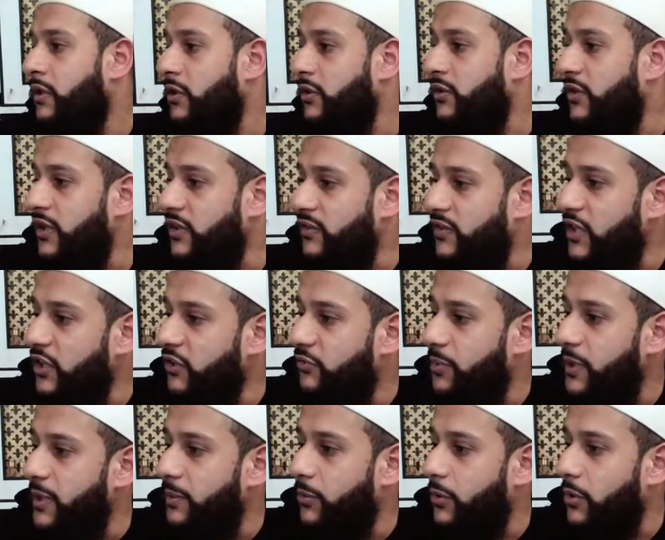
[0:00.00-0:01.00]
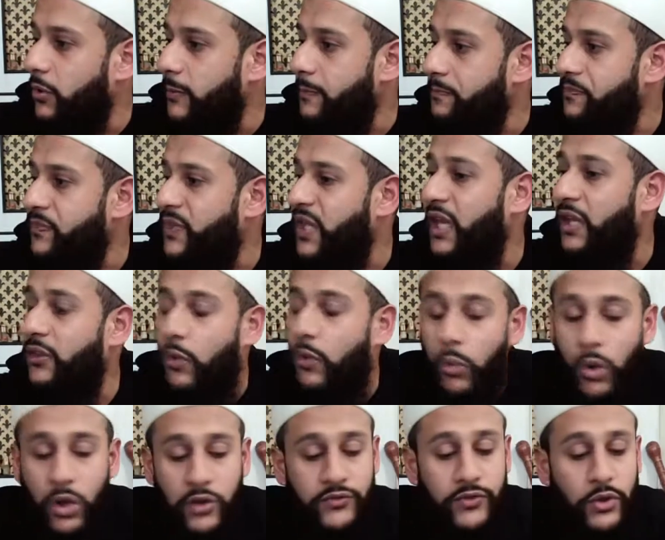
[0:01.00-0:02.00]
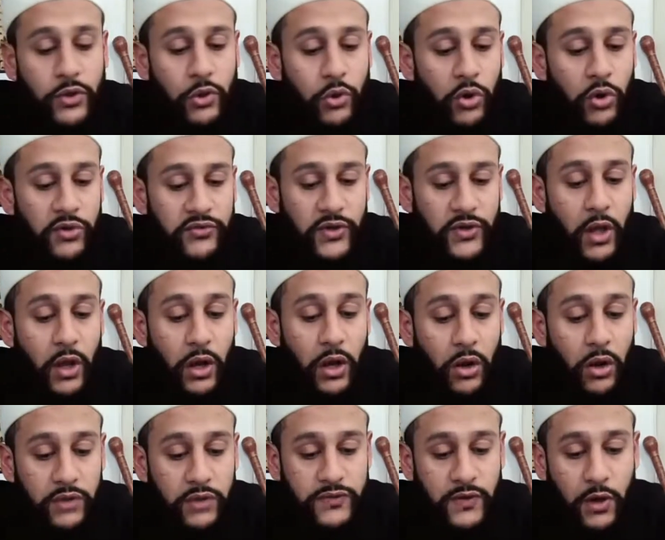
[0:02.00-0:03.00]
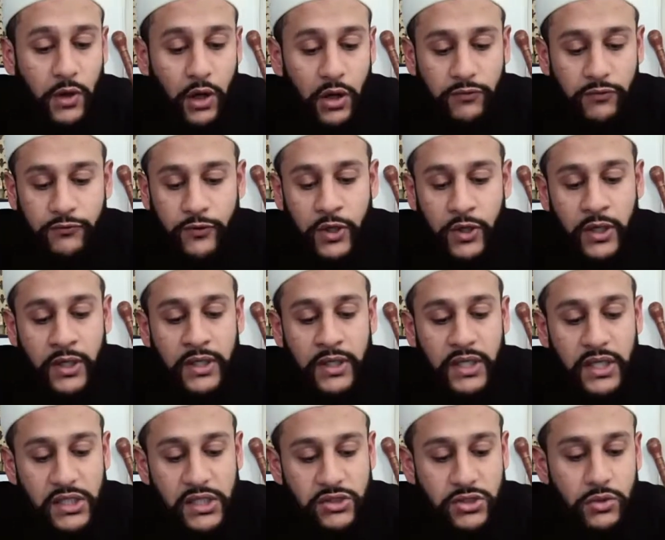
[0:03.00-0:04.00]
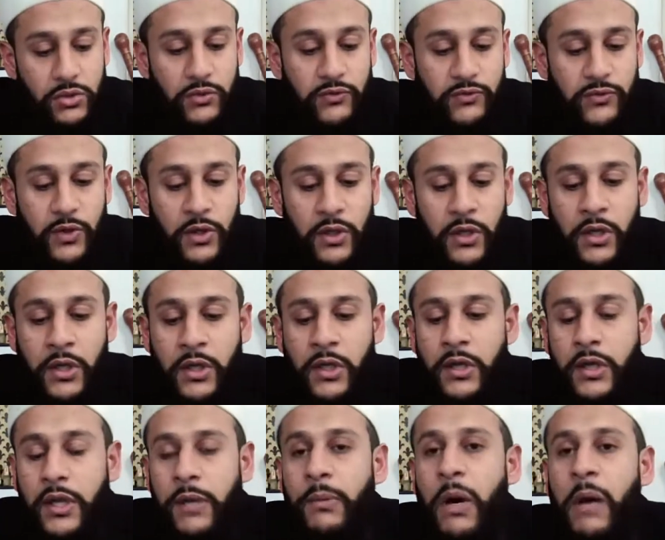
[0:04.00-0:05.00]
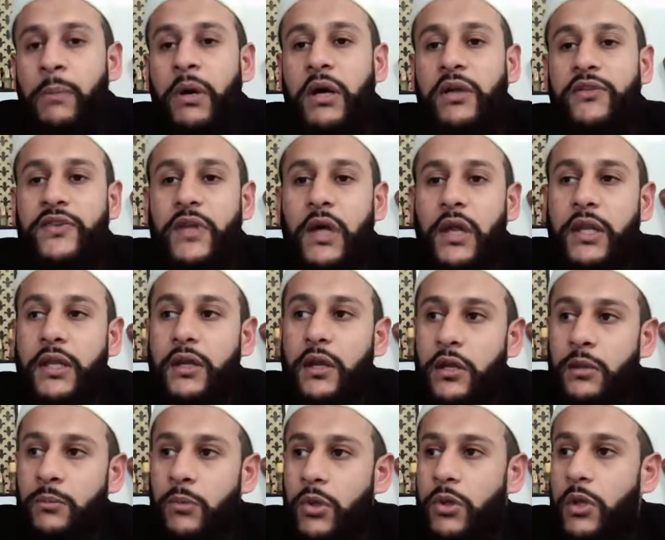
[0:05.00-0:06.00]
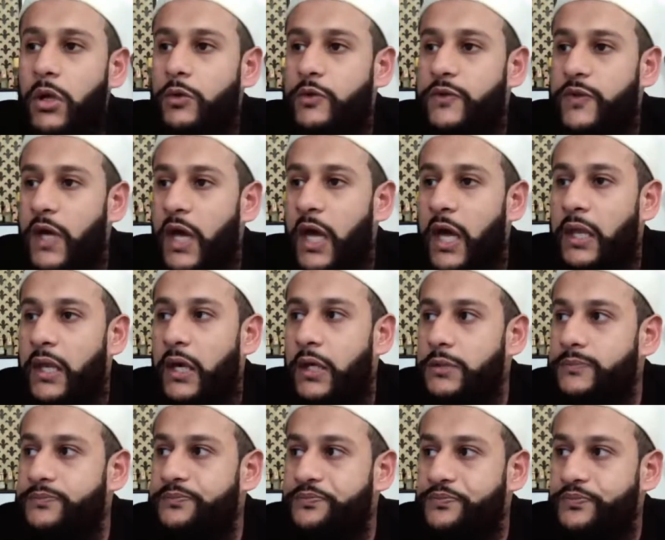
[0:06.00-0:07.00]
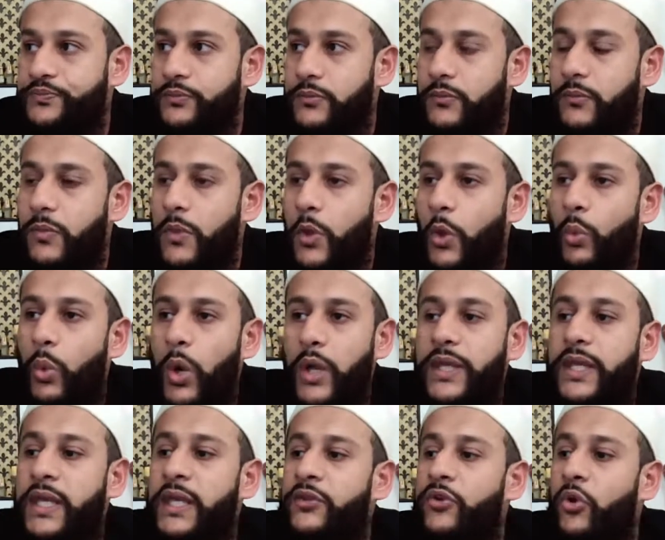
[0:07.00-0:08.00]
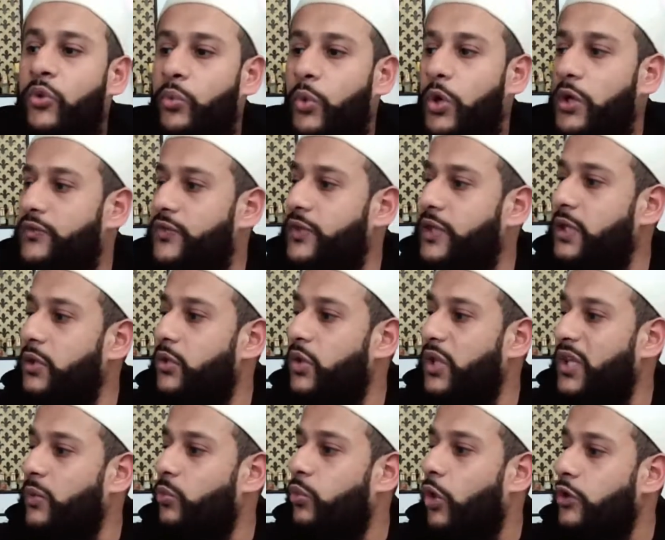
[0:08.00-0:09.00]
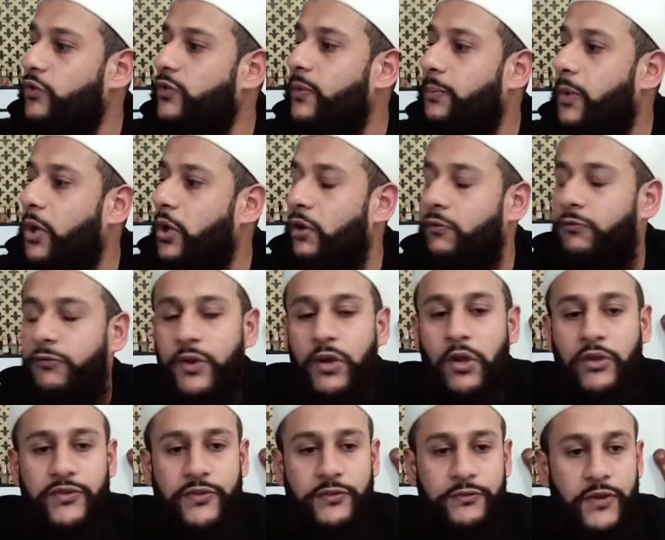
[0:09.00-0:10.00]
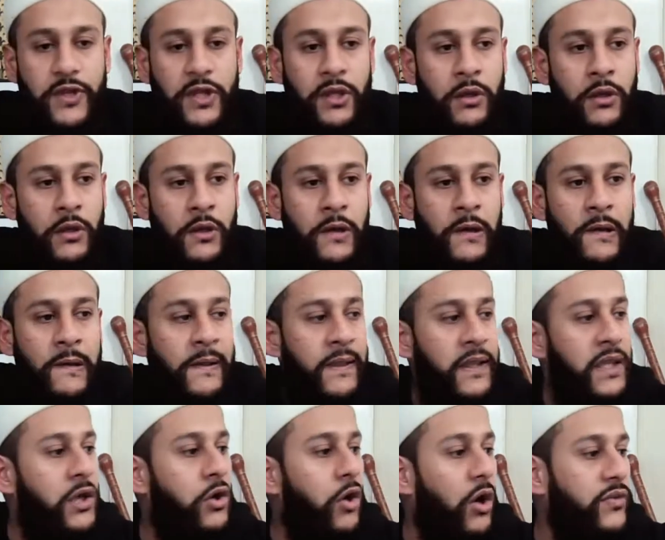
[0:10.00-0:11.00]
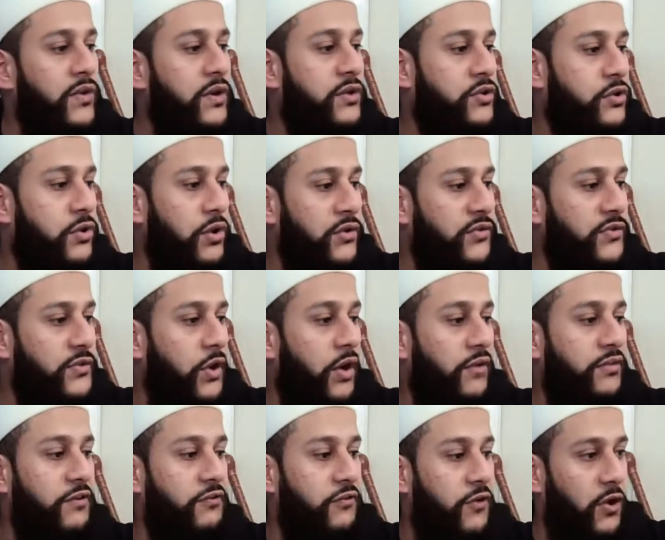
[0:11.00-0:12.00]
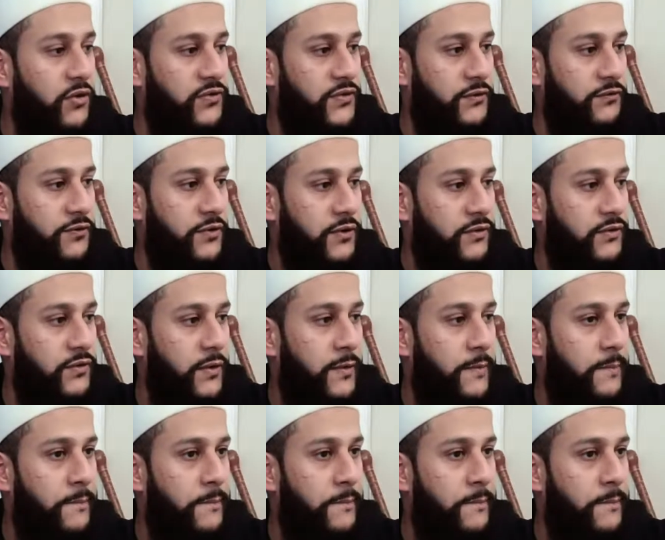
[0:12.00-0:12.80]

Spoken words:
these people, they're the ones who cause a lot of issues. Imam Ghazali, rahimahullah ta'ala, what he done was, he wrote a book on philosophy. He got the trust of the philosophers.